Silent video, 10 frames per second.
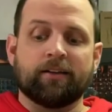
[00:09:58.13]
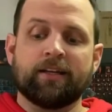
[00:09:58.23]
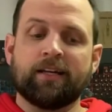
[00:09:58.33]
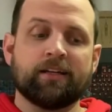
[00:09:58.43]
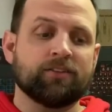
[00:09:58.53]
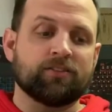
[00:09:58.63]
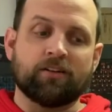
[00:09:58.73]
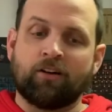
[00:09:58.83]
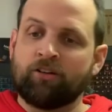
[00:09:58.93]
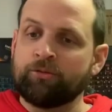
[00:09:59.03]

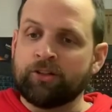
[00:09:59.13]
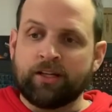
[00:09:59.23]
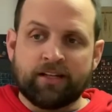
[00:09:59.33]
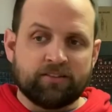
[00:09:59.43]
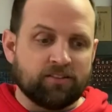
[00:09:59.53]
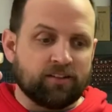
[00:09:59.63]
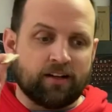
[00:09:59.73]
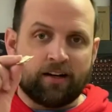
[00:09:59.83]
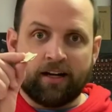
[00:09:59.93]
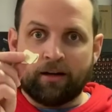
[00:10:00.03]
These aren't really
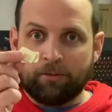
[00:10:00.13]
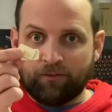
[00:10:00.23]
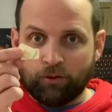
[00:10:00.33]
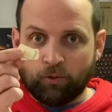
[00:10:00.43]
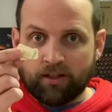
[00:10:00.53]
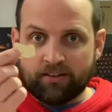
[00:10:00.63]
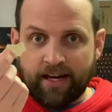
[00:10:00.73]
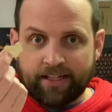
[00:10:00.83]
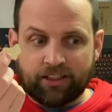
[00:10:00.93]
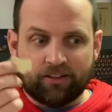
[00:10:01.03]
necessary. I mean, if you want to
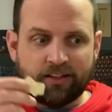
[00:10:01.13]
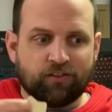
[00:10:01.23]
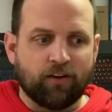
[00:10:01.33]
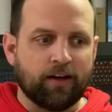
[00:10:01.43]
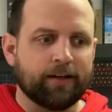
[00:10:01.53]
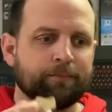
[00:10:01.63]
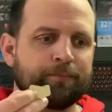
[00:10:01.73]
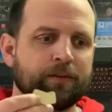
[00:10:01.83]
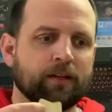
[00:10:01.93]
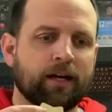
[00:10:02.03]
attach it, that's
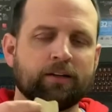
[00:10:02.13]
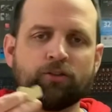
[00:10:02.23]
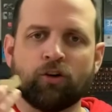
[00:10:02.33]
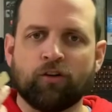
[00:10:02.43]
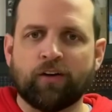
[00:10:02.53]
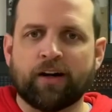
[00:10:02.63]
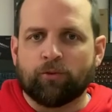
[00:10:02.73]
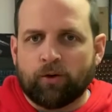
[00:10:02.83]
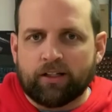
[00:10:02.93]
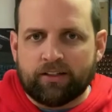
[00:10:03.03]
fine. I don't know
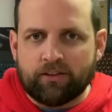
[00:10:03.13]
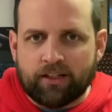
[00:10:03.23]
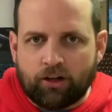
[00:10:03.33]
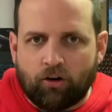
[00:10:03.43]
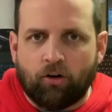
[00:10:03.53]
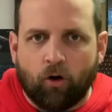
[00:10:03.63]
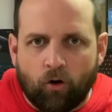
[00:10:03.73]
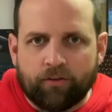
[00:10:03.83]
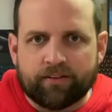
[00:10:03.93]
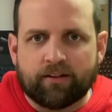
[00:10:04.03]
ever want to leave it in the car
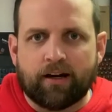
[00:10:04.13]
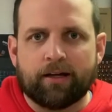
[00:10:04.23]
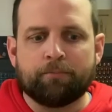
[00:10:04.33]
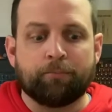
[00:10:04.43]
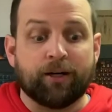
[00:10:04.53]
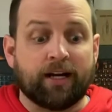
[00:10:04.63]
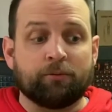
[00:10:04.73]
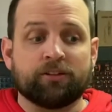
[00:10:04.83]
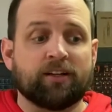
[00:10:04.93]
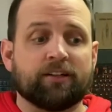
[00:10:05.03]
all the time, but I
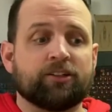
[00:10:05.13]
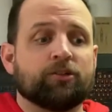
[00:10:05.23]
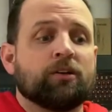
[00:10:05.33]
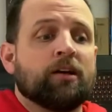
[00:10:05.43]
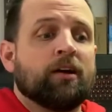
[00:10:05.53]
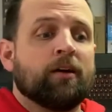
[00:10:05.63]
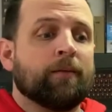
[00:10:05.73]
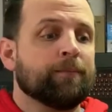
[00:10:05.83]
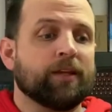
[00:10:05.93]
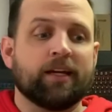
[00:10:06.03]
will tell you,
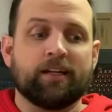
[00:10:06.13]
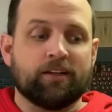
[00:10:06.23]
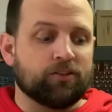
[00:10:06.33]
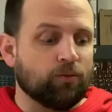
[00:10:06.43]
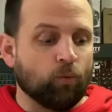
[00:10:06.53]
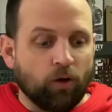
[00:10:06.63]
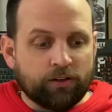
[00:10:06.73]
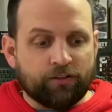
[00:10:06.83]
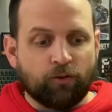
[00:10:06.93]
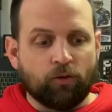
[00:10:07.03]
it is
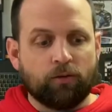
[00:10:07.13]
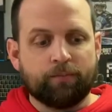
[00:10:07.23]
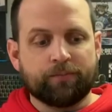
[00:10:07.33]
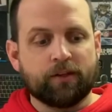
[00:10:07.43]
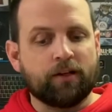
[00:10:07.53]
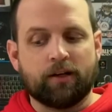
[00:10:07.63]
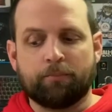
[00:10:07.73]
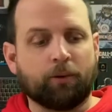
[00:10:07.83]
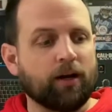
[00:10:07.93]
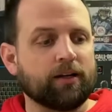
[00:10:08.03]
wonderful
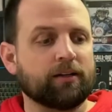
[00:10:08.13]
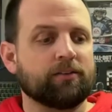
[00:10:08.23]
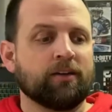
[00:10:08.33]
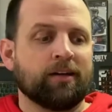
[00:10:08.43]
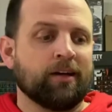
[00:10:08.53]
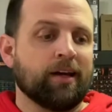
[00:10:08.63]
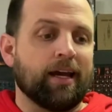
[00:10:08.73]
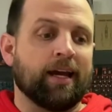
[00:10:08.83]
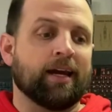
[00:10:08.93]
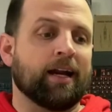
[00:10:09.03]
product.
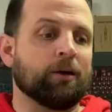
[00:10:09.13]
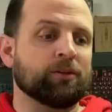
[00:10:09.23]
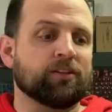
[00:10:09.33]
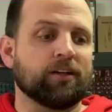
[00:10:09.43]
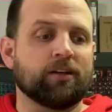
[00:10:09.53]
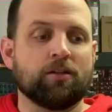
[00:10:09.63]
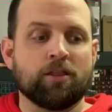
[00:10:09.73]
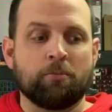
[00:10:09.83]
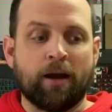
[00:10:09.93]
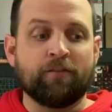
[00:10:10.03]
And I will tell you
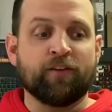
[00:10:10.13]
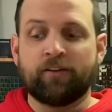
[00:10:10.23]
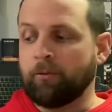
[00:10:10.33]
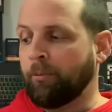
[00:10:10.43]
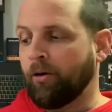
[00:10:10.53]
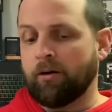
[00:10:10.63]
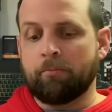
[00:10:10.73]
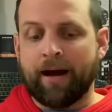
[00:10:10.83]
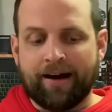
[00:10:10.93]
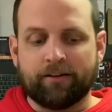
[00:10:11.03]
that my favorite part
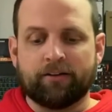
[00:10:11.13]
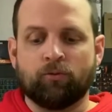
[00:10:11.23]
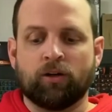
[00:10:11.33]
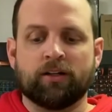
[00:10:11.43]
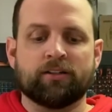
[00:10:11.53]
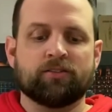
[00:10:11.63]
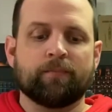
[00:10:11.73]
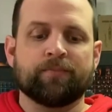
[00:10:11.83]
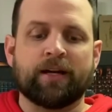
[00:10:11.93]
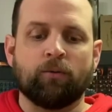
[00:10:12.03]
about it was
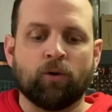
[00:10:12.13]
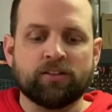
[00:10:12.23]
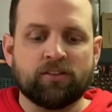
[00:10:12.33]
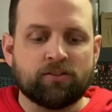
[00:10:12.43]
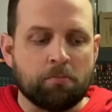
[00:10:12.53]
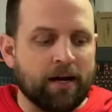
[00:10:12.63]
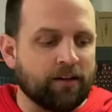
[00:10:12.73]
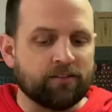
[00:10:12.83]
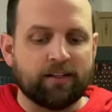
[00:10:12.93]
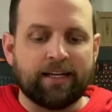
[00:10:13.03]
that once it's
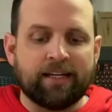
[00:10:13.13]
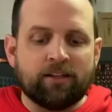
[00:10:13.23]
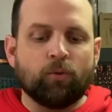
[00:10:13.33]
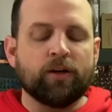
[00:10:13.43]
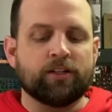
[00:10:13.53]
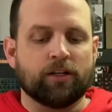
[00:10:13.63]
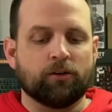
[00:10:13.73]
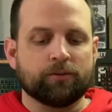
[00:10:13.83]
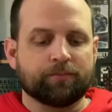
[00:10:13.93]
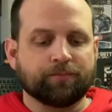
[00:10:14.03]
mounted in the
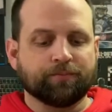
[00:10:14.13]
window,